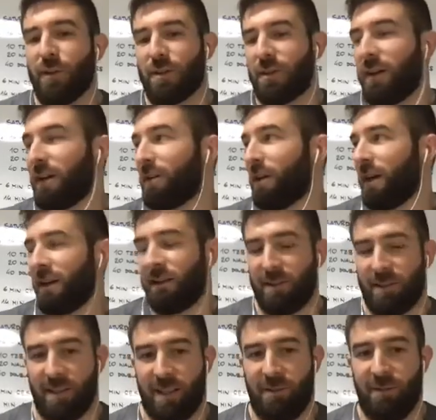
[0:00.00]
So I
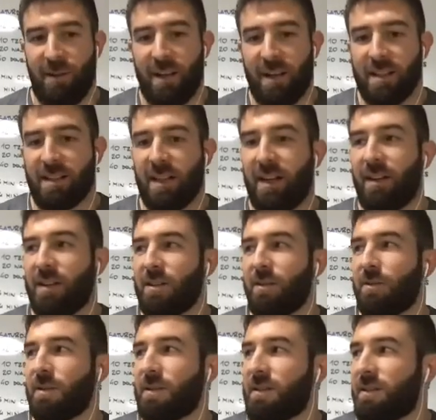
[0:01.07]
started writing these down
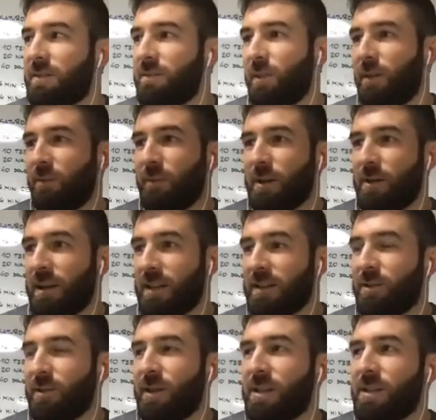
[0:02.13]
when you asked the
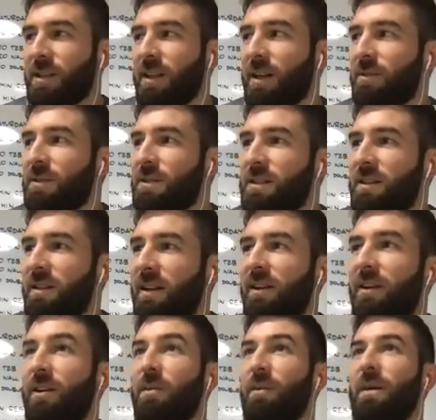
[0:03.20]
question. I was just,
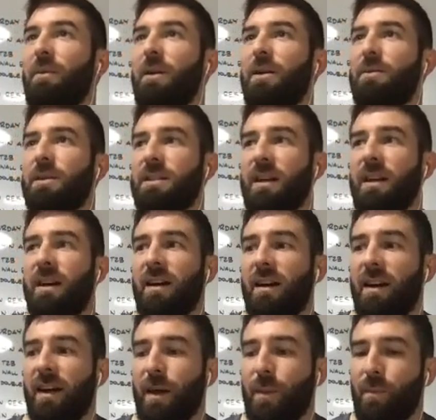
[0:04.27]
oh man, where do we start?
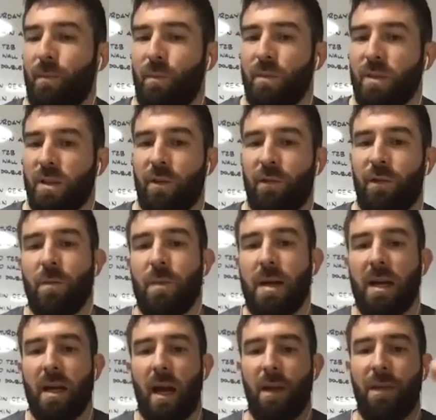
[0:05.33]
So for
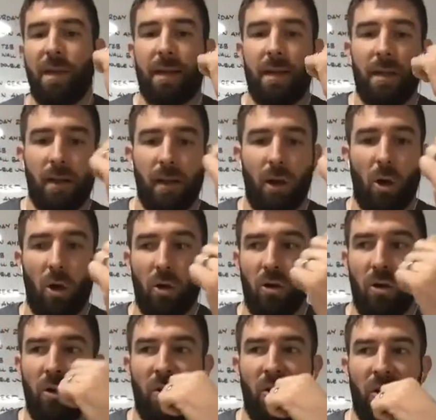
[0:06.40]
me, I think
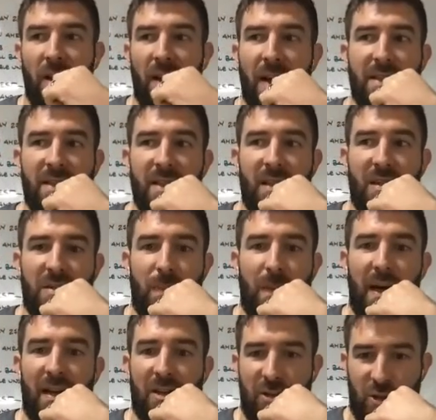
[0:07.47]
long isn't as
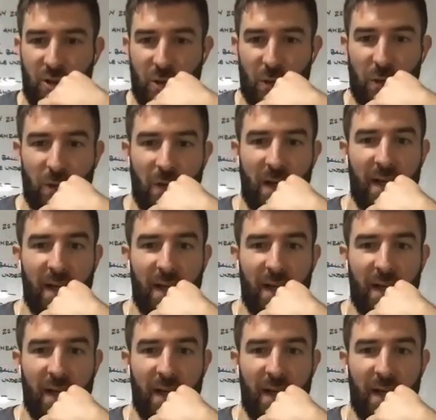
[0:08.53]
bad as short.